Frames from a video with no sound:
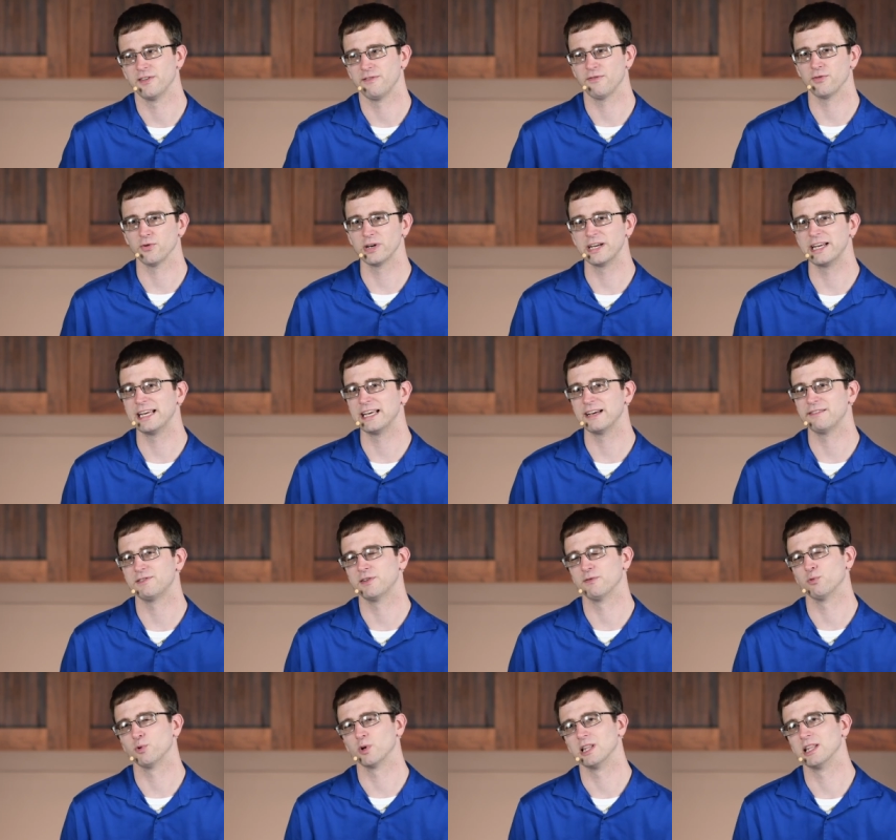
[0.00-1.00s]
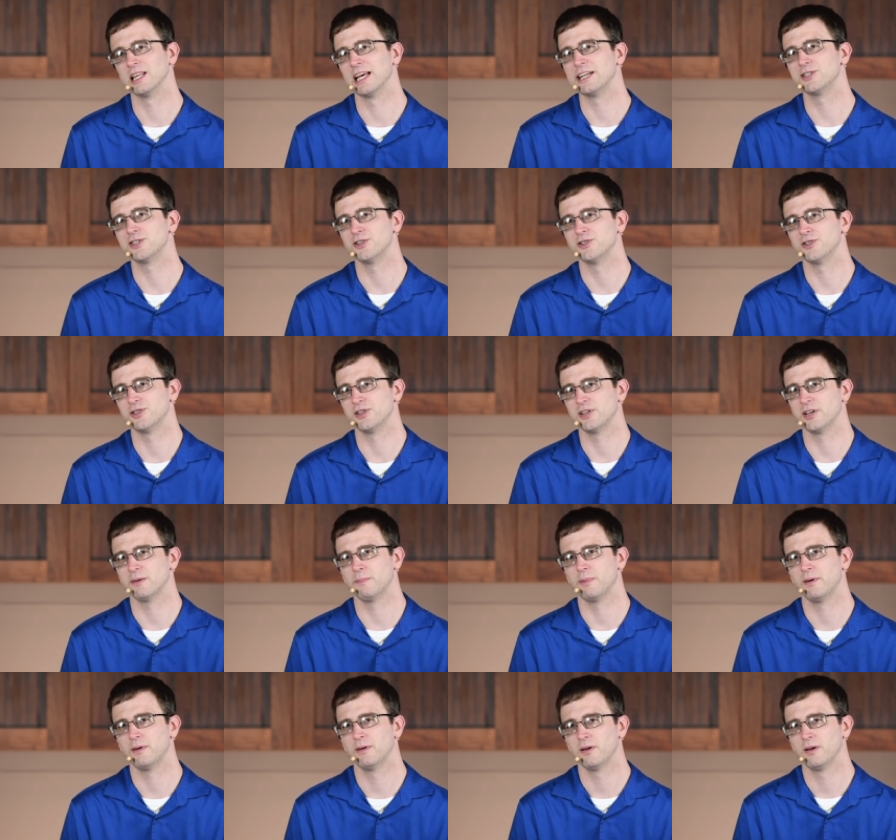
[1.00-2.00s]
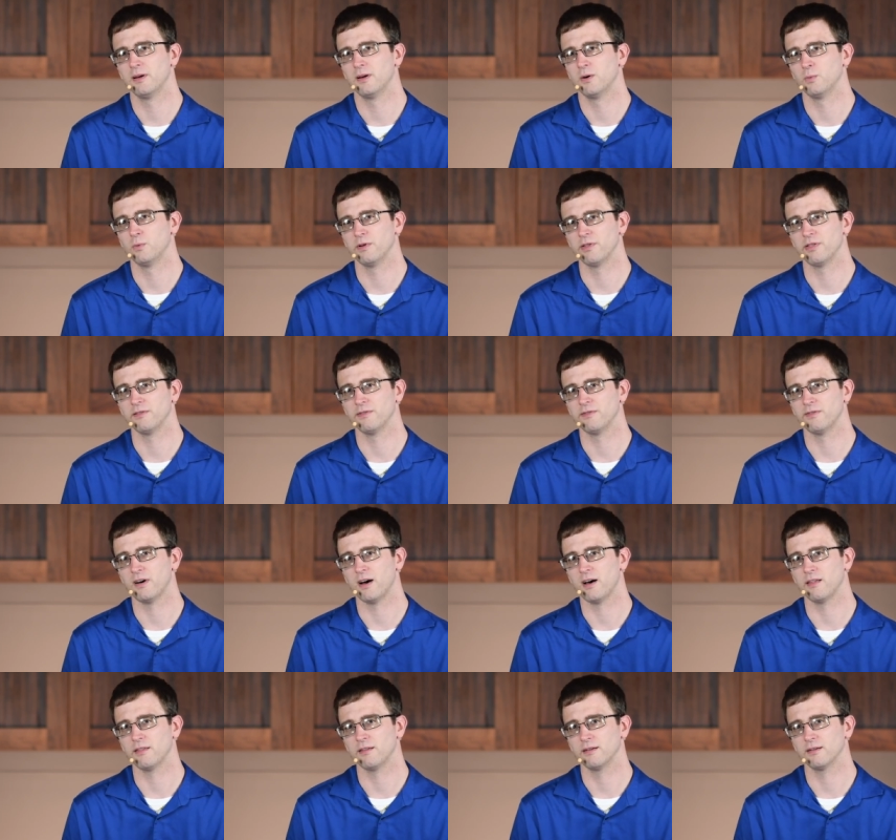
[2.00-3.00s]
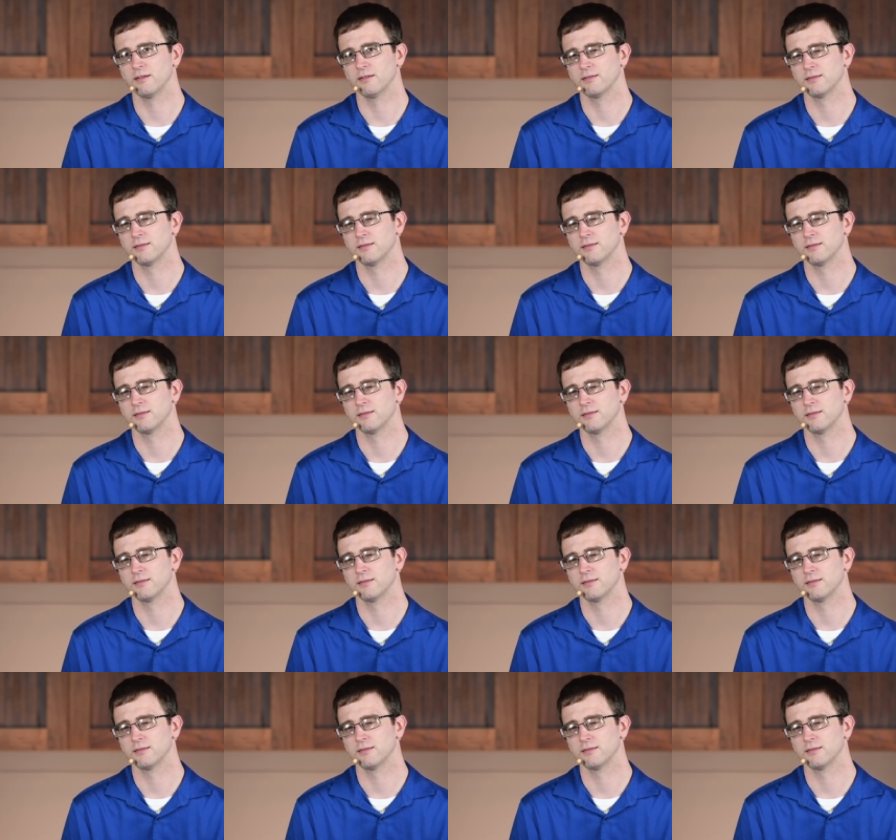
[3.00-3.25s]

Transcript: the free gift of relationship with the Father.